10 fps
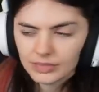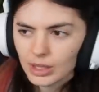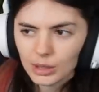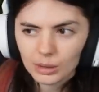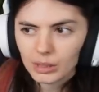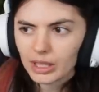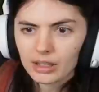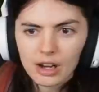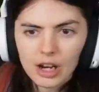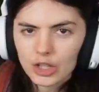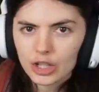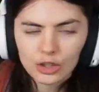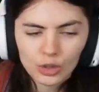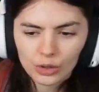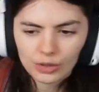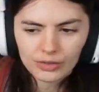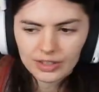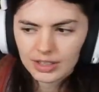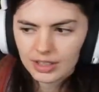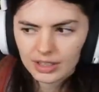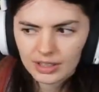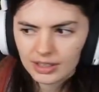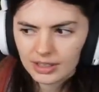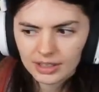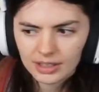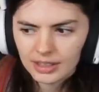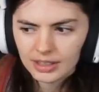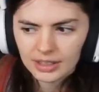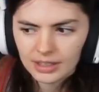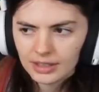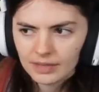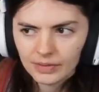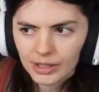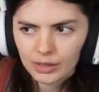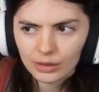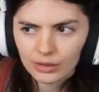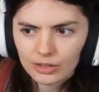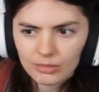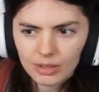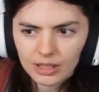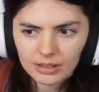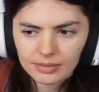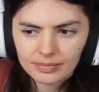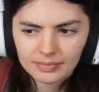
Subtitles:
Oh my gosh, the nerves. The nerves, man.